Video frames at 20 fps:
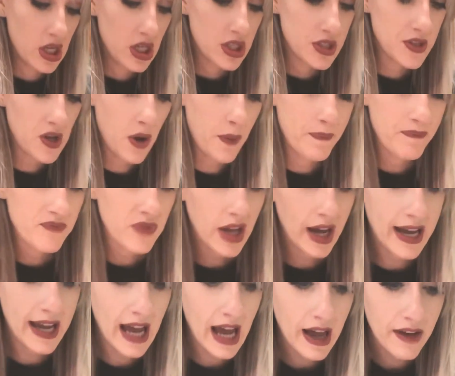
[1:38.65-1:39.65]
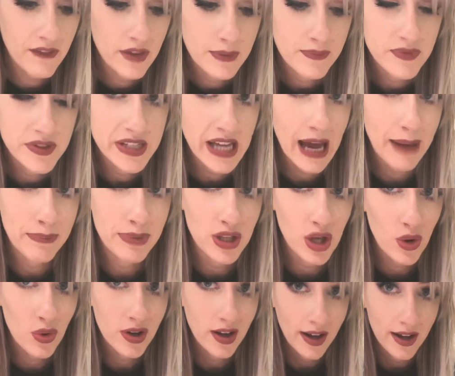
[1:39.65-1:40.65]
So I have
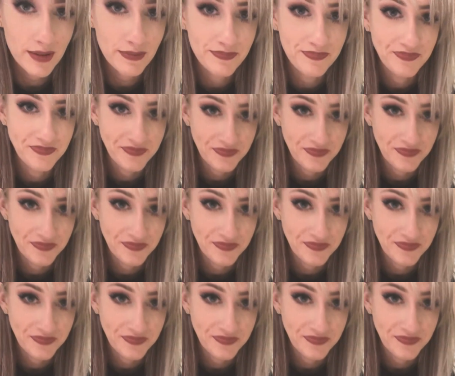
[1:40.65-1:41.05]
tapioca,